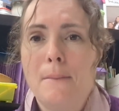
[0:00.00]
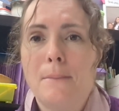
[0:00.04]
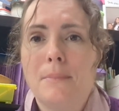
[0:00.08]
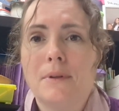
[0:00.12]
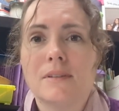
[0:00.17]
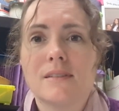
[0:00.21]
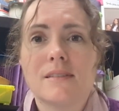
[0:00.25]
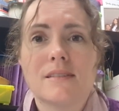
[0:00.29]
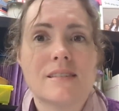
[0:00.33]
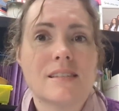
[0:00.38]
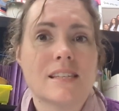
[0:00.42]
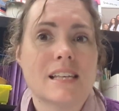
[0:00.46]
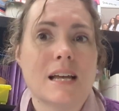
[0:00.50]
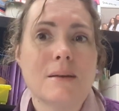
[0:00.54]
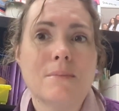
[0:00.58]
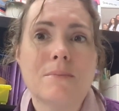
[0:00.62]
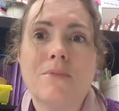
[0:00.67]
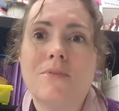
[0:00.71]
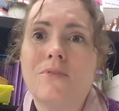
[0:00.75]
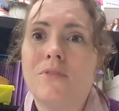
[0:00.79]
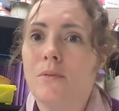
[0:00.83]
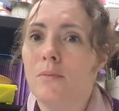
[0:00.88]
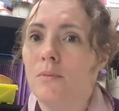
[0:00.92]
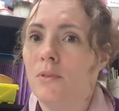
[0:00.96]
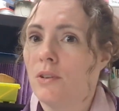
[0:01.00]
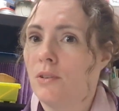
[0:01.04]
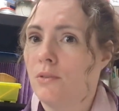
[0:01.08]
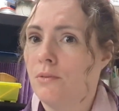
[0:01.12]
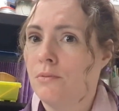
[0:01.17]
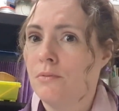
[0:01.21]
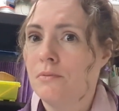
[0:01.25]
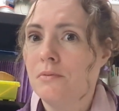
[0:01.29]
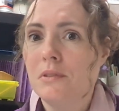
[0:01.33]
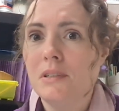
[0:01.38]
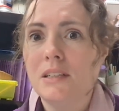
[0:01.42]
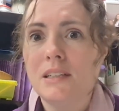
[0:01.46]
but some of them look
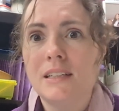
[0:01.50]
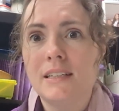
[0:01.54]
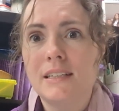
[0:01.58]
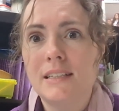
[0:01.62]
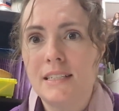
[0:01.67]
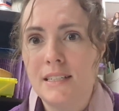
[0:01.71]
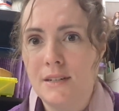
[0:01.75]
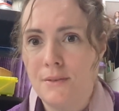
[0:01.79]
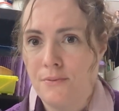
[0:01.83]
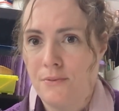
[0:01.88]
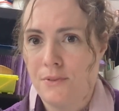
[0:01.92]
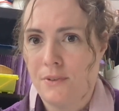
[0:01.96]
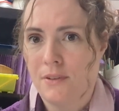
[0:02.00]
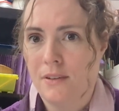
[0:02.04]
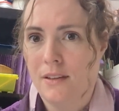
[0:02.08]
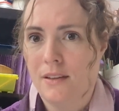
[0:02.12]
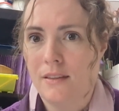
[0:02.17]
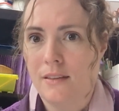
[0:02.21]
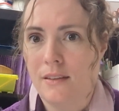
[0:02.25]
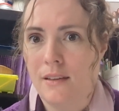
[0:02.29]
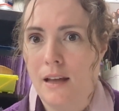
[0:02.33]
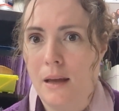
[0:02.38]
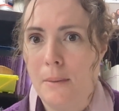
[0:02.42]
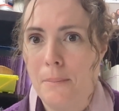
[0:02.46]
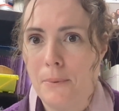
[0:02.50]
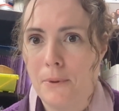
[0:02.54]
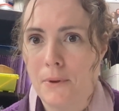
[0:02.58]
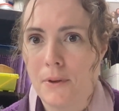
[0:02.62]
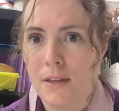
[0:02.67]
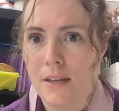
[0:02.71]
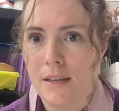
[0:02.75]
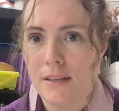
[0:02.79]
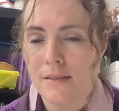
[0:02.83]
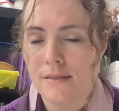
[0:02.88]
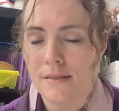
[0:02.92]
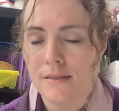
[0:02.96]
really different than the
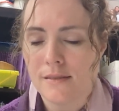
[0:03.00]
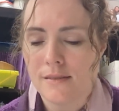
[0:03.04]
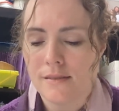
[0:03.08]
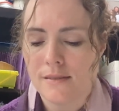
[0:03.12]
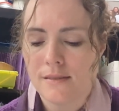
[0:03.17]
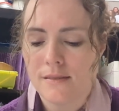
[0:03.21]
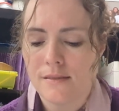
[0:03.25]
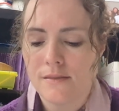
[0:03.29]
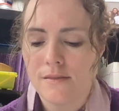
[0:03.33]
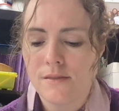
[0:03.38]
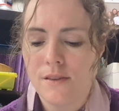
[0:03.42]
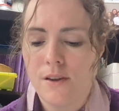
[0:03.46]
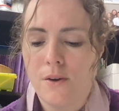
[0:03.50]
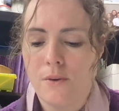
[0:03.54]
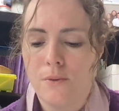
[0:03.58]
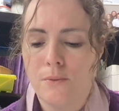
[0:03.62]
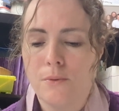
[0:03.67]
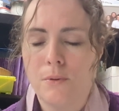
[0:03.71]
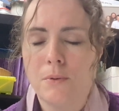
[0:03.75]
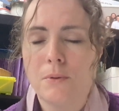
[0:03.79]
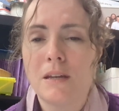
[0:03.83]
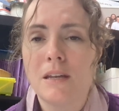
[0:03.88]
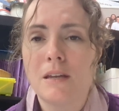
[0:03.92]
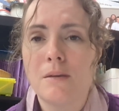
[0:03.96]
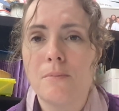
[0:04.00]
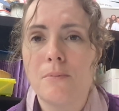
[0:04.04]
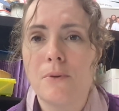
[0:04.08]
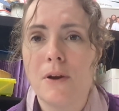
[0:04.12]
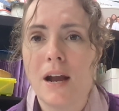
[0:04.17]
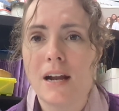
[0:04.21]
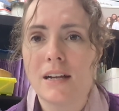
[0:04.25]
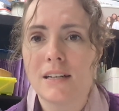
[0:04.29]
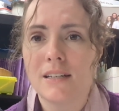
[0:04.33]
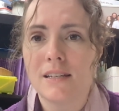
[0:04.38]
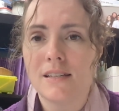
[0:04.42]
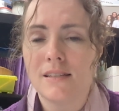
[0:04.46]
uppercase. So we'll keep
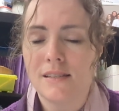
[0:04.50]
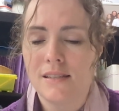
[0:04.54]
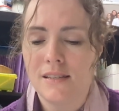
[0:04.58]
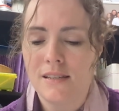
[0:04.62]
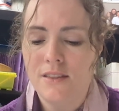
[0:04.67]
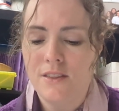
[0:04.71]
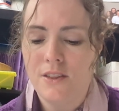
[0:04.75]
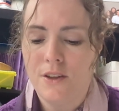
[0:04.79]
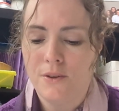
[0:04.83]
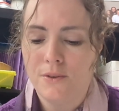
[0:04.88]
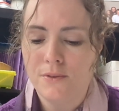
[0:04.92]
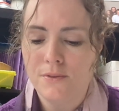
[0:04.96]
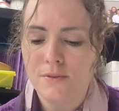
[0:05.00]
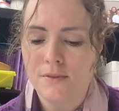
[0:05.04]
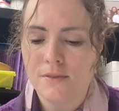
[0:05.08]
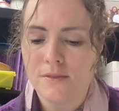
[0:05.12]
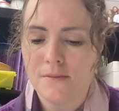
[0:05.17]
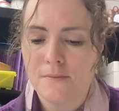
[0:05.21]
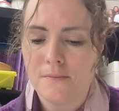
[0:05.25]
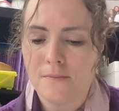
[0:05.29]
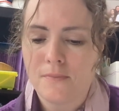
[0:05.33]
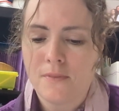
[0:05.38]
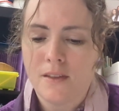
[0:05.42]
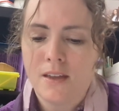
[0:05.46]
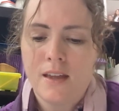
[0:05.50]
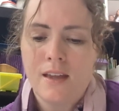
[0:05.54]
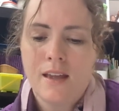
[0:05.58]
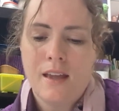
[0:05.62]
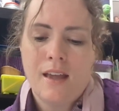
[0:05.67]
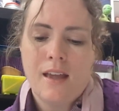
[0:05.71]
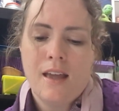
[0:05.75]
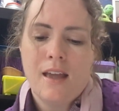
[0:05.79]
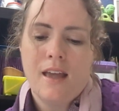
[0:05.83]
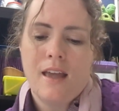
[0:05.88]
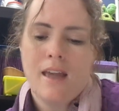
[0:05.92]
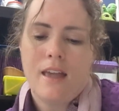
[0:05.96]
practicing those.
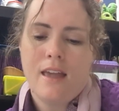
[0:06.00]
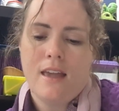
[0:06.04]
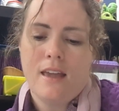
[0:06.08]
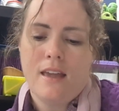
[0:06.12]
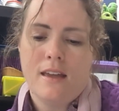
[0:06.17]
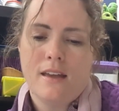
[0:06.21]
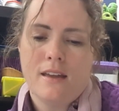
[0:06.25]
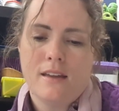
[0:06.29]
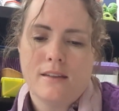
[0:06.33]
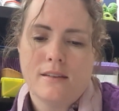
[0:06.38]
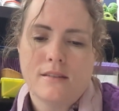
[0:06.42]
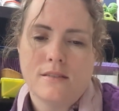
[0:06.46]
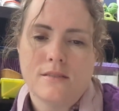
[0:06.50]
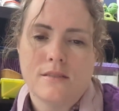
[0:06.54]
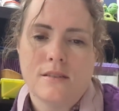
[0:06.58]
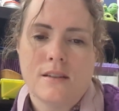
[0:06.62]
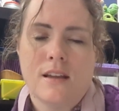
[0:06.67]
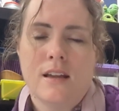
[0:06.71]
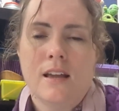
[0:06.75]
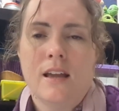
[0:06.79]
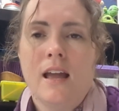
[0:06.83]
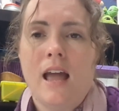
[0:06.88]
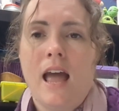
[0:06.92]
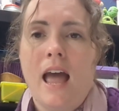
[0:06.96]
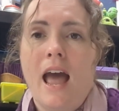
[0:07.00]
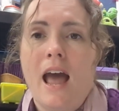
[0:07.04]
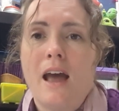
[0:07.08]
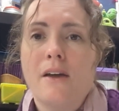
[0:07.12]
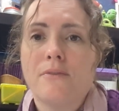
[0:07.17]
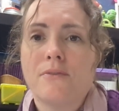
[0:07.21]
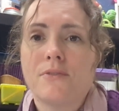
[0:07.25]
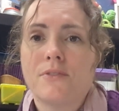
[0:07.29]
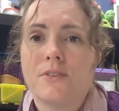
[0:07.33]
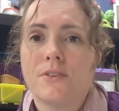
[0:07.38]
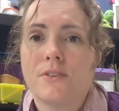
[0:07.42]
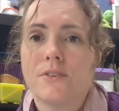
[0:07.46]
And
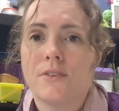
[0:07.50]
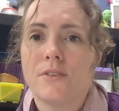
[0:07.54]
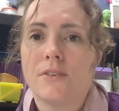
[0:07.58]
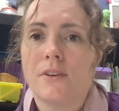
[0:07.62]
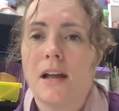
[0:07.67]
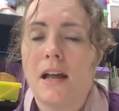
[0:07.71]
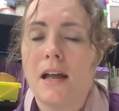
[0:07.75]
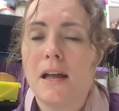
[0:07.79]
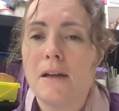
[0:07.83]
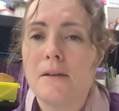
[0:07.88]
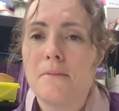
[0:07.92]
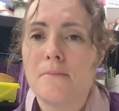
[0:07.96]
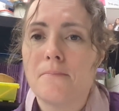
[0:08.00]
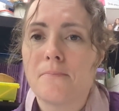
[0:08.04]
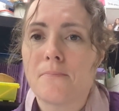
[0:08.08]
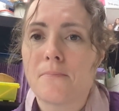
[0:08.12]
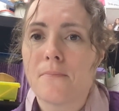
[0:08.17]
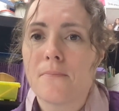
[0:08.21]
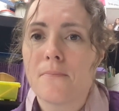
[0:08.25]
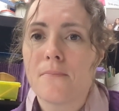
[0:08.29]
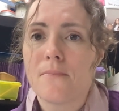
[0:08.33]
after um,